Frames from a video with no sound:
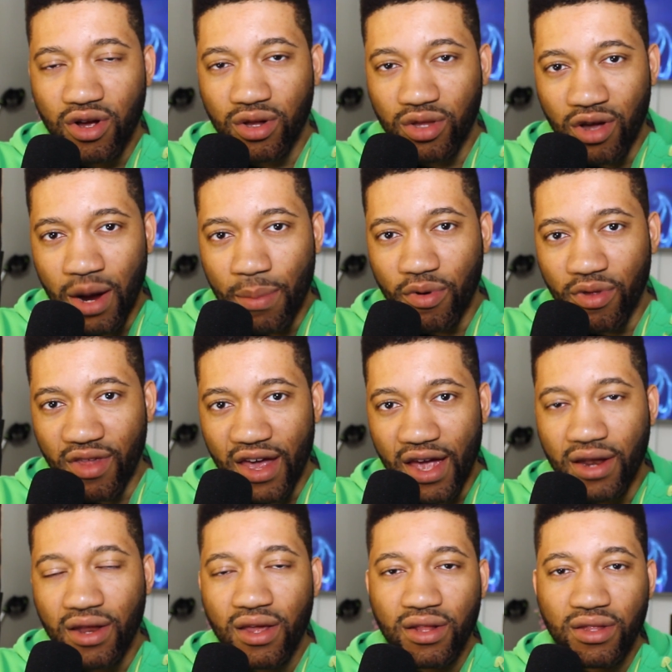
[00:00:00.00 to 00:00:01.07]
On top of
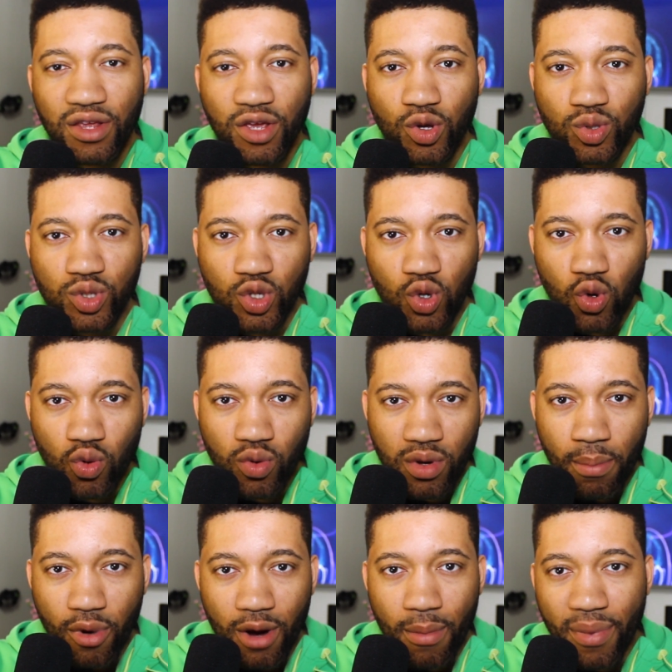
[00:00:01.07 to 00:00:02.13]
that, they also
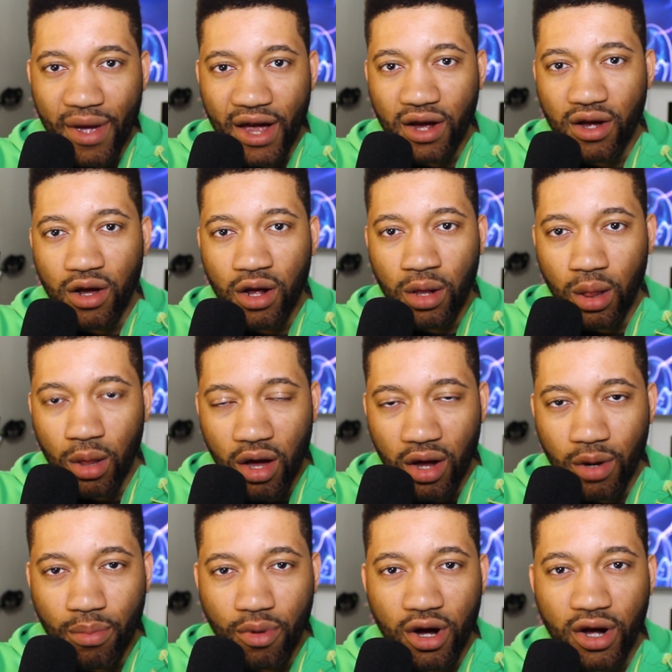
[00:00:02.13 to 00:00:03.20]
bought back a lot
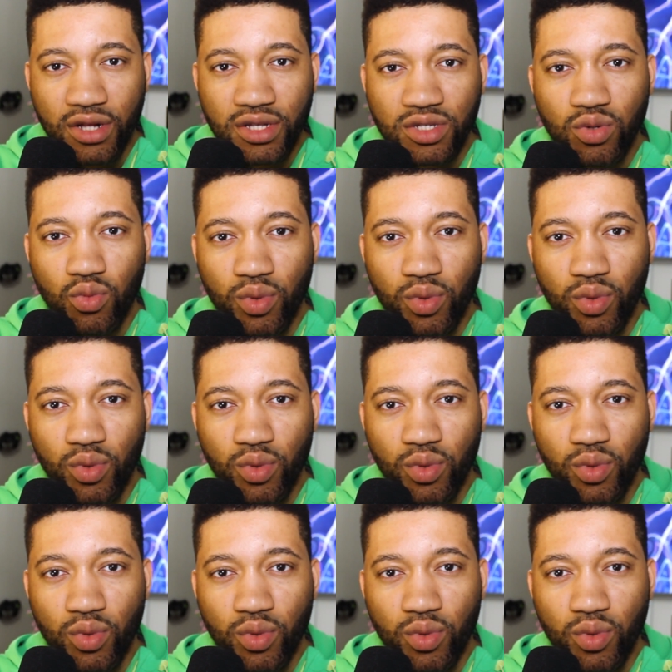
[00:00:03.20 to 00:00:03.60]
of bonds,